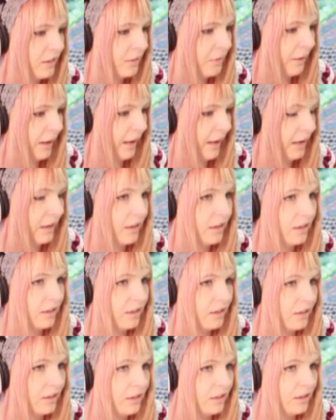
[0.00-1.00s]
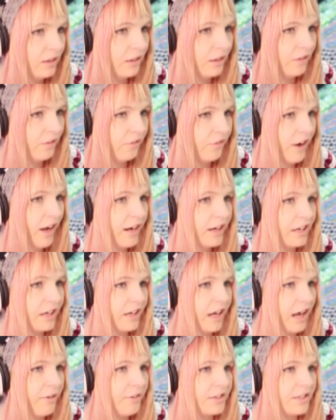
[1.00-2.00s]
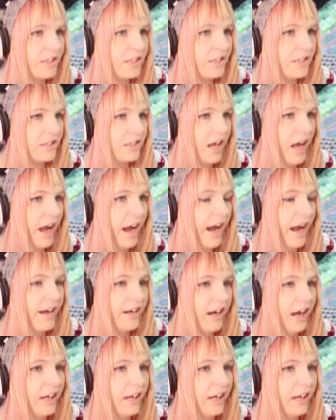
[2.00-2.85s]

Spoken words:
Wait. Finally, I was inside.